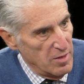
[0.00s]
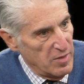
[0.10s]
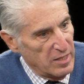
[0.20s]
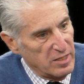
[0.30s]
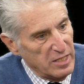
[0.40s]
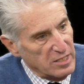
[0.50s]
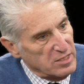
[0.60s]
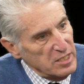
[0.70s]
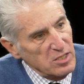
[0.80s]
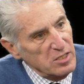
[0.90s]
that the
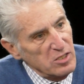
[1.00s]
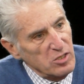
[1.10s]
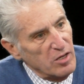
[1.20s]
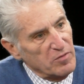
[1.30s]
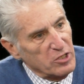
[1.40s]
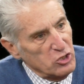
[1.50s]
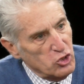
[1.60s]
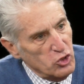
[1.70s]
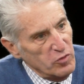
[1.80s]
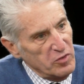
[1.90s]
existence of the
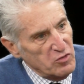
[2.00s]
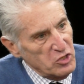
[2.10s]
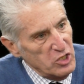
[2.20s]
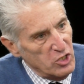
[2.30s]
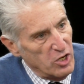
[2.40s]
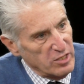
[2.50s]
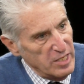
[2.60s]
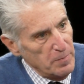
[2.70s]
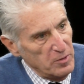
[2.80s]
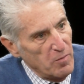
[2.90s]
conservative synagogue,
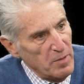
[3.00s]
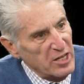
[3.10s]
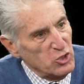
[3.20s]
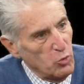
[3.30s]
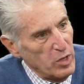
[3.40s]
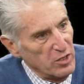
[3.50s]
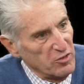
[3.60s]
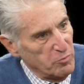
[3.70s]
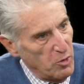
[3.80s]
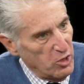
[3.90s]
Temple Emmanuel
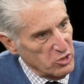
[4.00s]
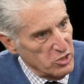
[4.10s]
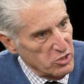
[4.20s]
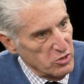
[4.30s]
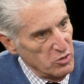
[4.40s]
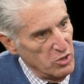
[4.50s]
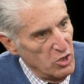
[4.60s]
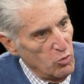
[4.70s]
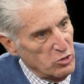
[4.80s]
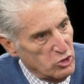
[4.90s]
of Parkchester,
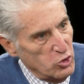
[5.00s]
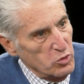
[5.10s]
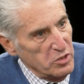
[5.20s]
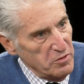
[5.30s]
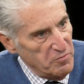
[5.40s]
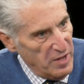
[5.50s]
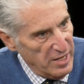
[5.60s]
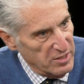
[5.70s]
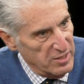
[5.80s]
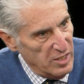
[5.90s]
was due to the
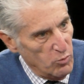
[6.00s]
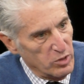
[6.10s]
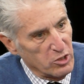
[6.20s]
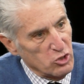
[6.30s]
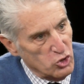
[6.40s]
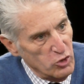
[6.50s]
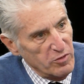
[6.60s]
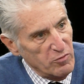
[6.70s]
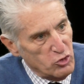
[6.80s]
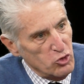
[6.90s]
fact that when
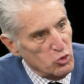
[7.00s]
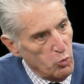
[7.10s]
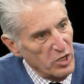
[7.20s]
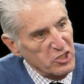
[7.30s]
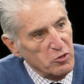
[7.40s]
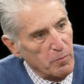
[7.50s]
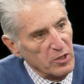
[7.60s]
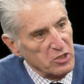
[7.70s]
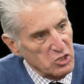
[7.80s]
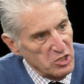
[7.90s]
conservative Jews wanted to
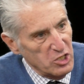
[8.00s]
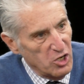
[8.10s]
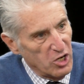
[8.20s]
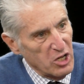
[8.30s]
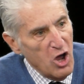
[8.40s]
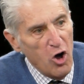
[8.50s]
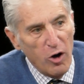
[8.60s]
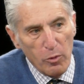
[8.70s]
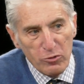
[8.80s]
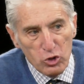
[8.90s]
build a synagogue
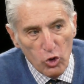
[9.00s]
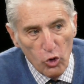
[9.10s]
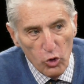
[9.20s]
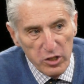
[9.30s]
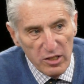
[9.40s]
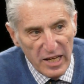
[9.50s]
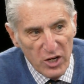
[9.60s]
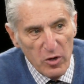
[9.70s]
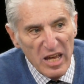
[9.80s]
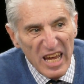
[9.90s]
on what was called
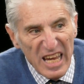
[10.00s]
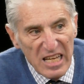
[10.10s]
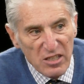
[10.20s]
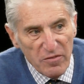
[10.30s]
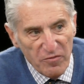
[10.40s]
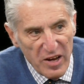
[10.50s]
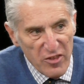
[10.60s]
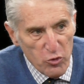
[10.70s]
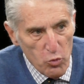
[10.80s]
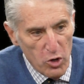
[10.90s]
later
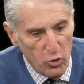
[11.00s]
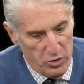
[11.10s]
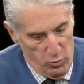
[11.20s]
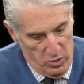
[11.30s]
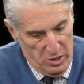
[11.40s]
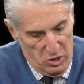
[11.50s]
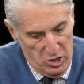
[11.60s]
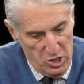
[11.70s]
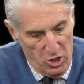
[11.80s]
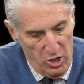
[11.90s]
Interfaith Row, there was a
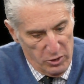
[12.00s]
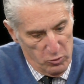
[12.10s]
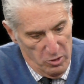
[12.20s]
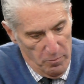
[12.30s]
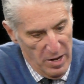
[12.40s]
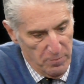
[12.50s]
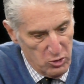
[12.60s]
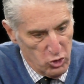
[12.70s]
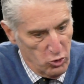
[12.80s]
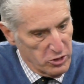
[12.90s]
synagogue, there was a
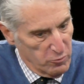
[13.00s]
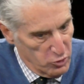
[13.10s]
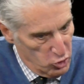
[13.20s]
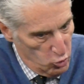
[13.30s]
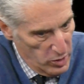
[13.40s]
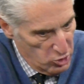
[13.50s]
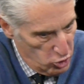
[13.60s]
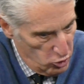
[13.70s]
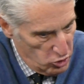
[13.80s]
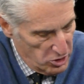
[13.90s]
Baptist church, and there was this great
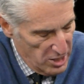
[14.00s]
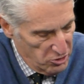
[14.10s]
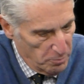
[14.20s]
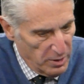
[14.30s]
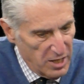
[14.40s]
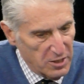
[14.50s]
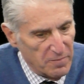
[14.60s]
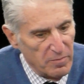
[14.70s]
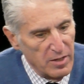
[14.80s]
church down the block.